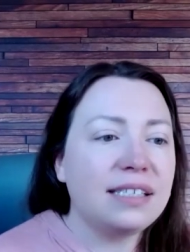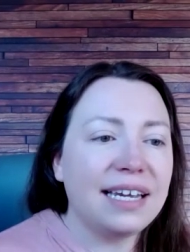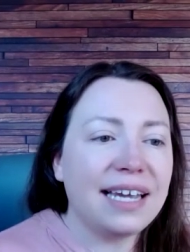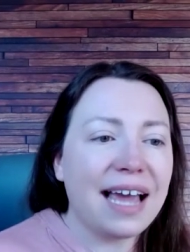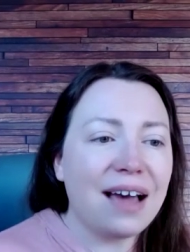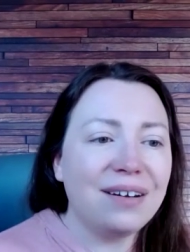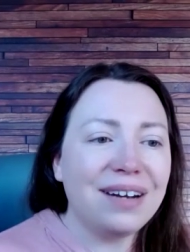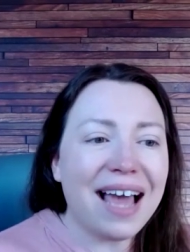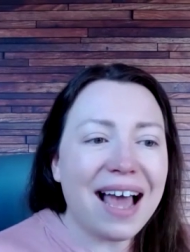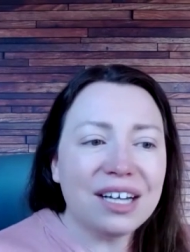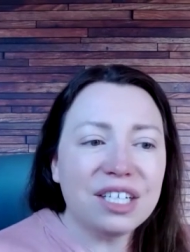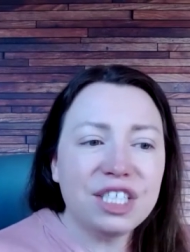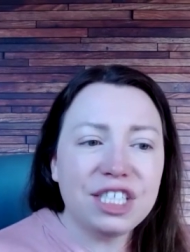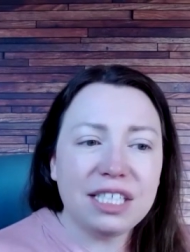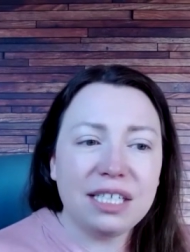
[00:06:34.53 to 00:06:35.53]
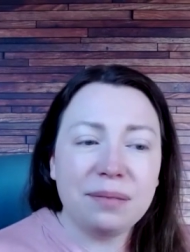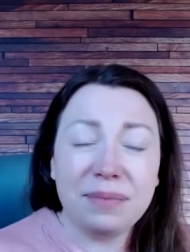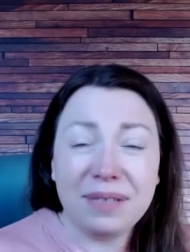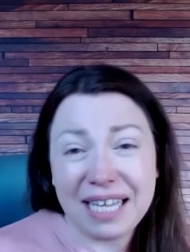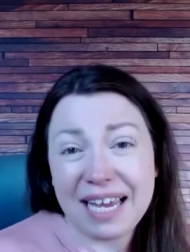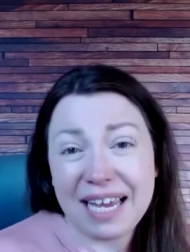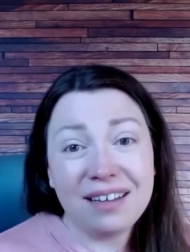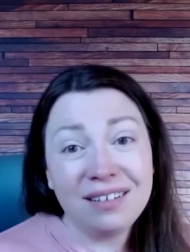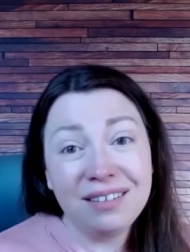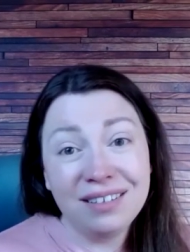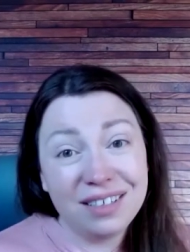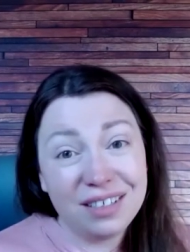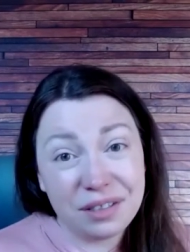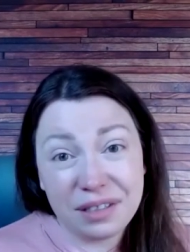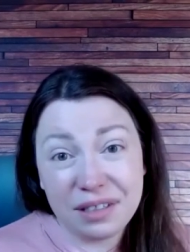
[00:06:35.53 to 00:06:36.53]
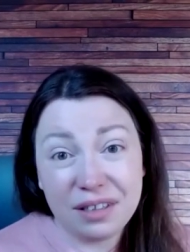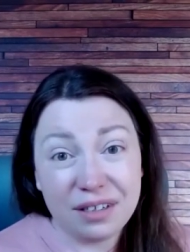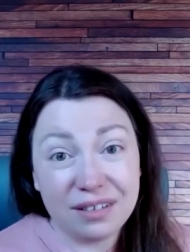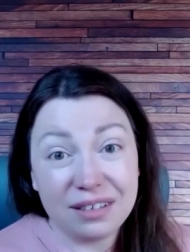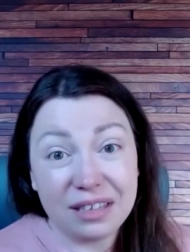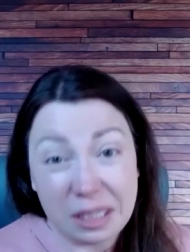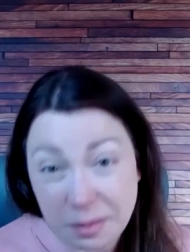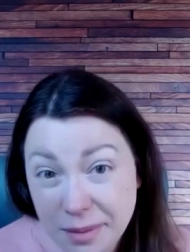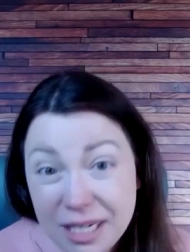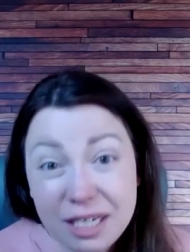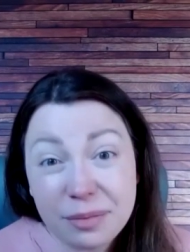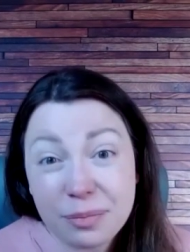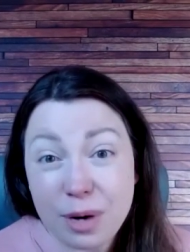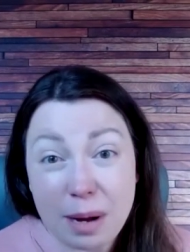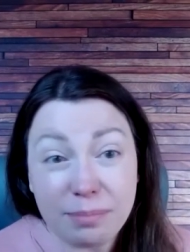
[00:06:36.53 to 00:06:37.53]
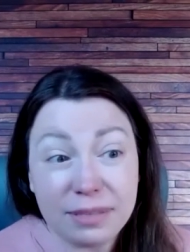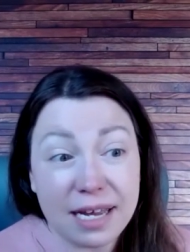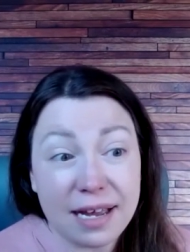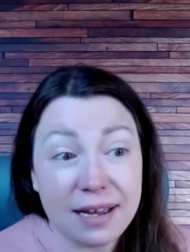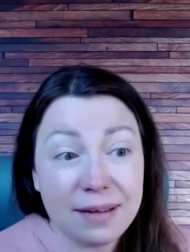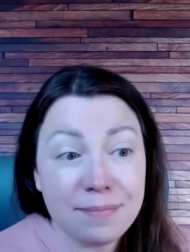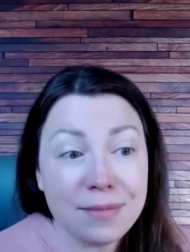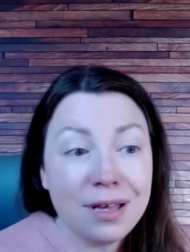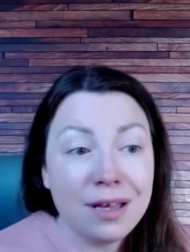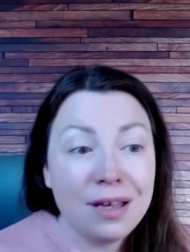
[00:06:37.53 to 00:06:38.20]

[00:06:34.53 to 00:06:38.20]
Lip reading: like how to actually plan during their limited prep time